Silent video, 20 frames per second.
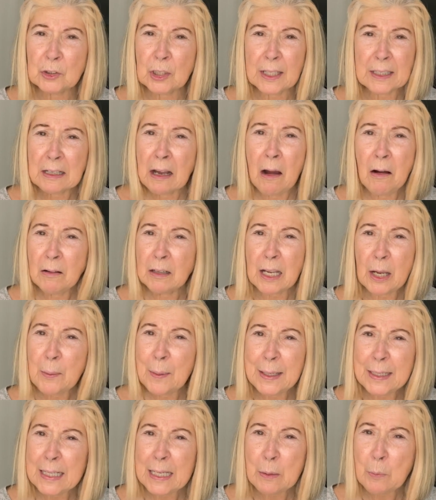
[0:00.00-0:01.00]
I can't go
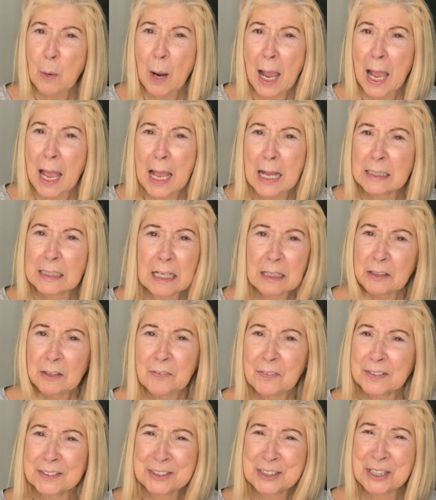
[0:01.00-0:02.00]
anywhere. None of
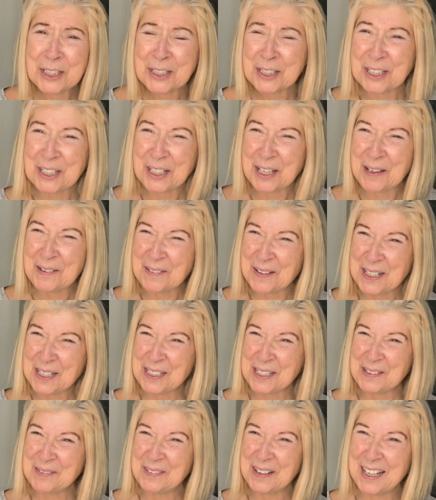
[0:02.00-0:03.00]
us can go
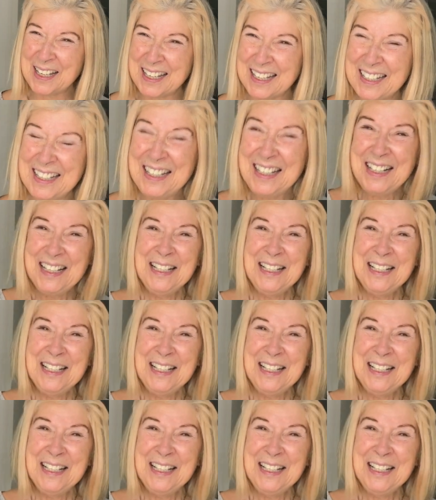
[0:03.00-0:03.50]
anywhere.